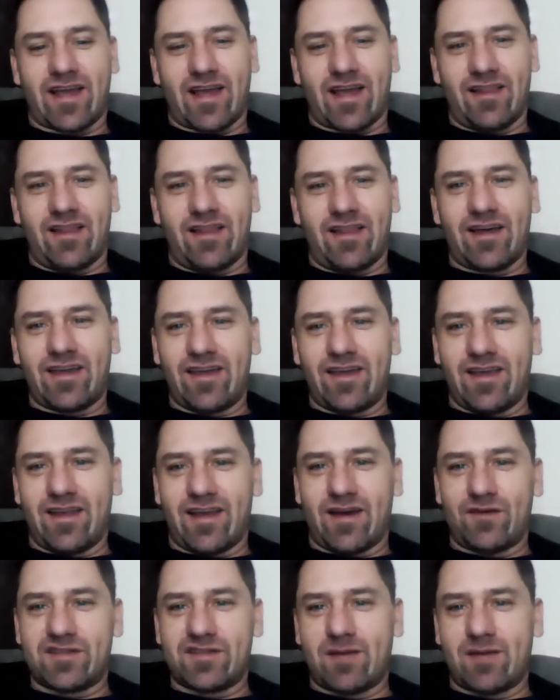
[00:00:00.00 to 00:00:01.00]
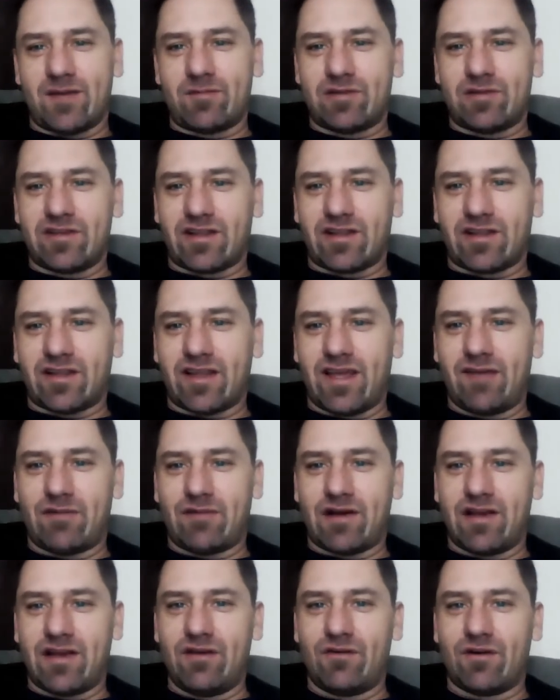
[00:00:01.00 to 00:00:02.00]
got lucky and I was able to claim
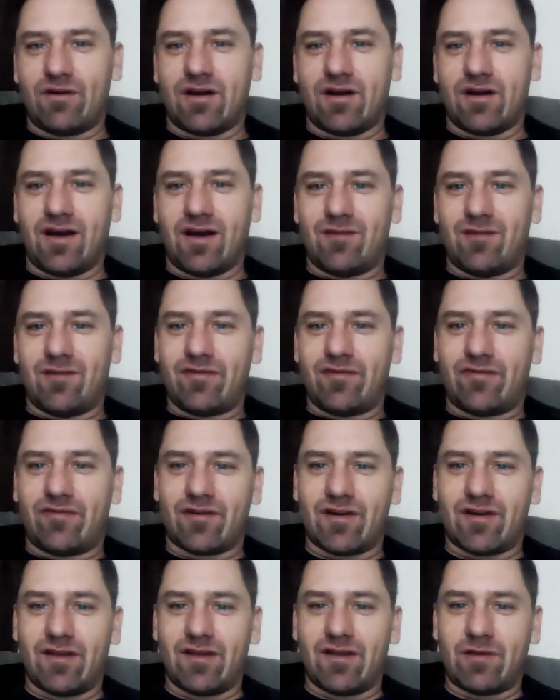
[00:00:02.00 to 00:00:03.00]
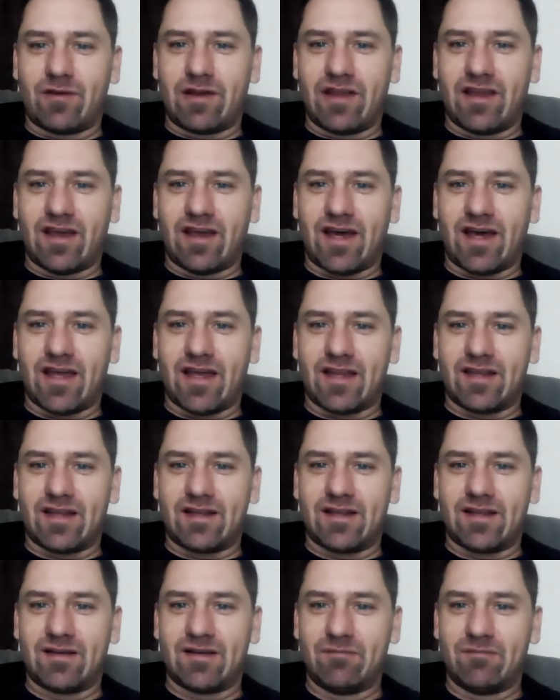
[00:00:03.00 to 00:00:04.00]
my URL before anybody got it.
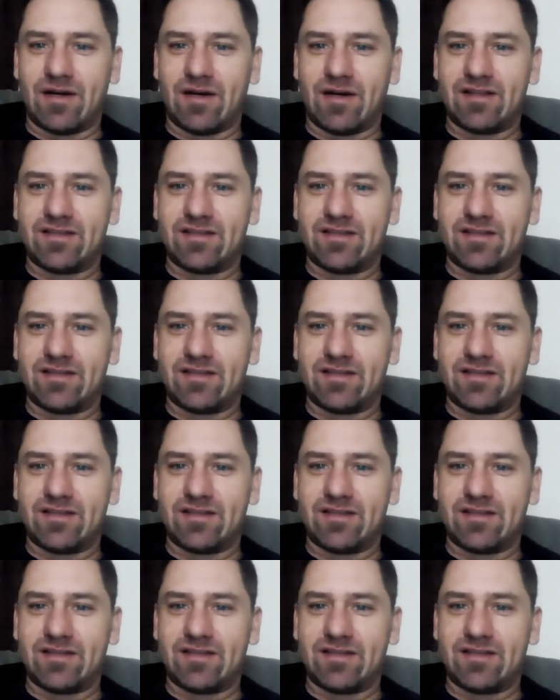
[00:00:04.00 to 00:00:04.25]
But,